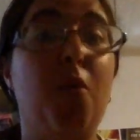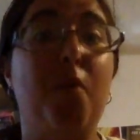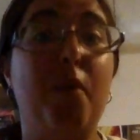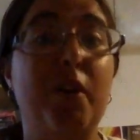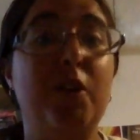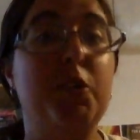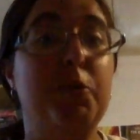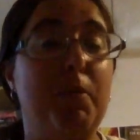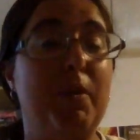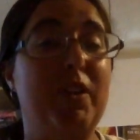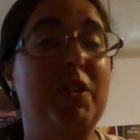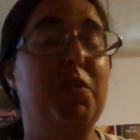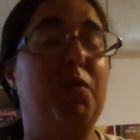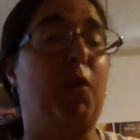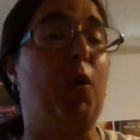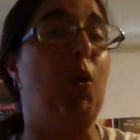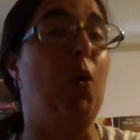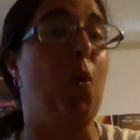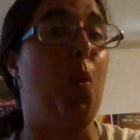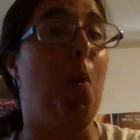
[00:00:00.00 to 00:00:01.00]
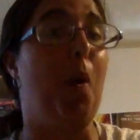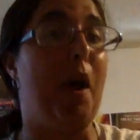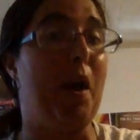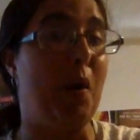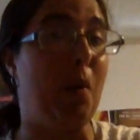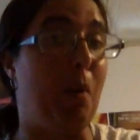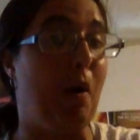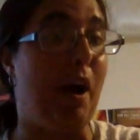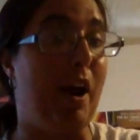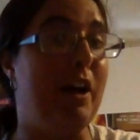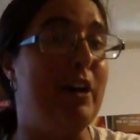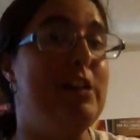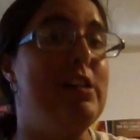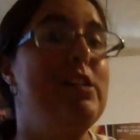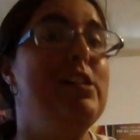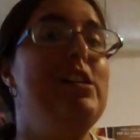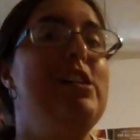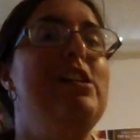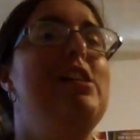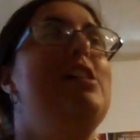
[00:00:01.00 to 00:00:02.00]
Wars books for quite a while,
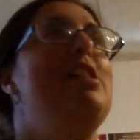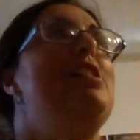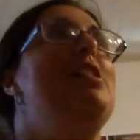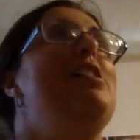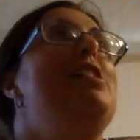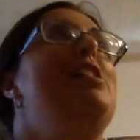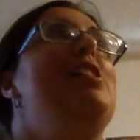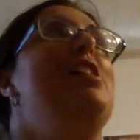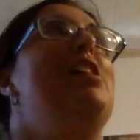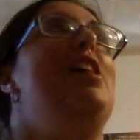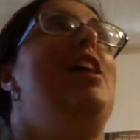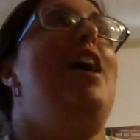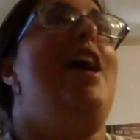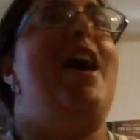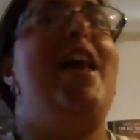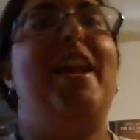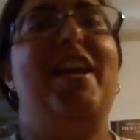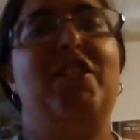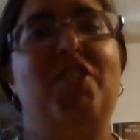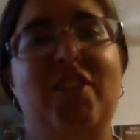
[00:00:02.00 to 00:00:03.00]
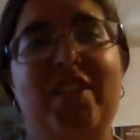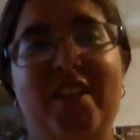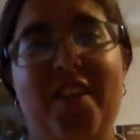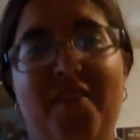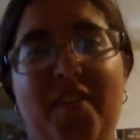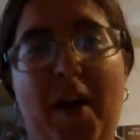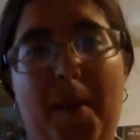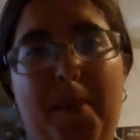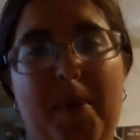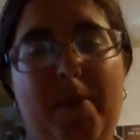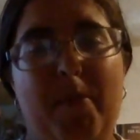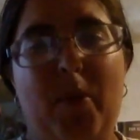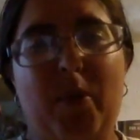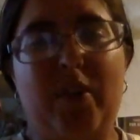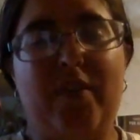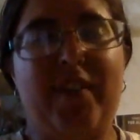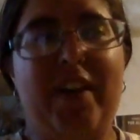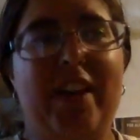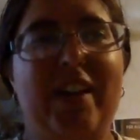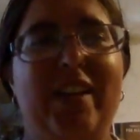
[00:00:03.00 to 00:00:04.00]
and I just have not been
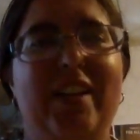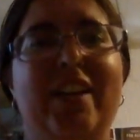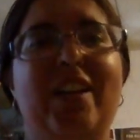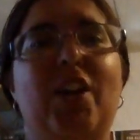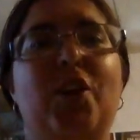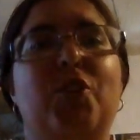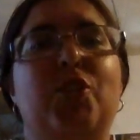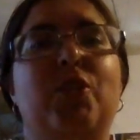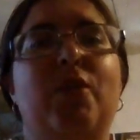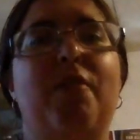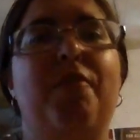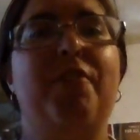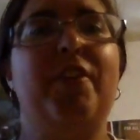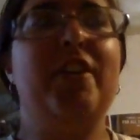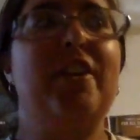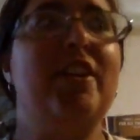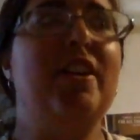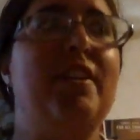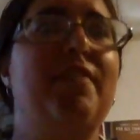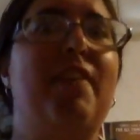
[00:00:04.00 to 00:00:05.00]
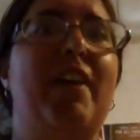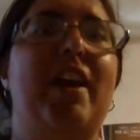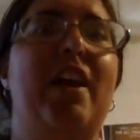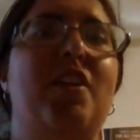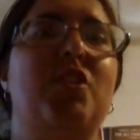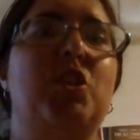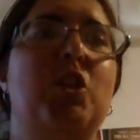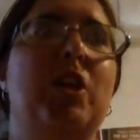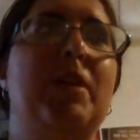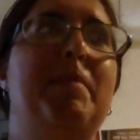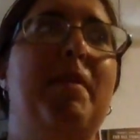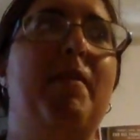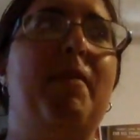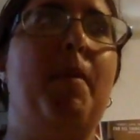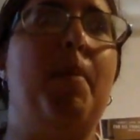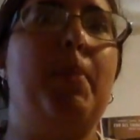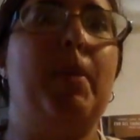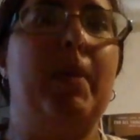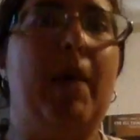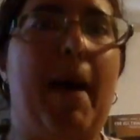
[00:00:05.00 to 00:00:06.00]
motivated. So I figured if I took them out
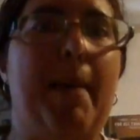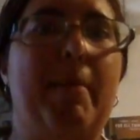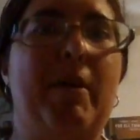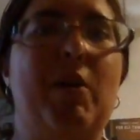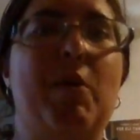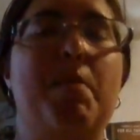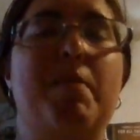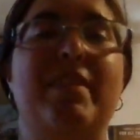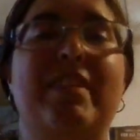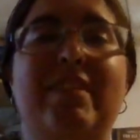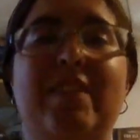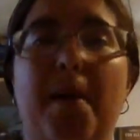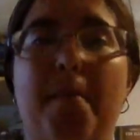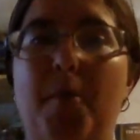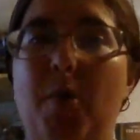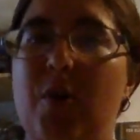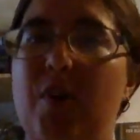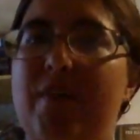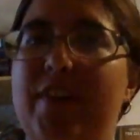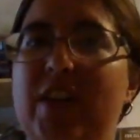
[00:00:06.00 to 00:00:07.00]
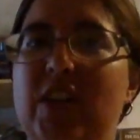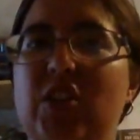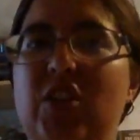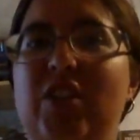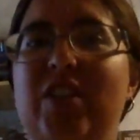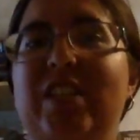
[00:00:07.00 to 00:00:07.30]
from the library, it would be some motivation.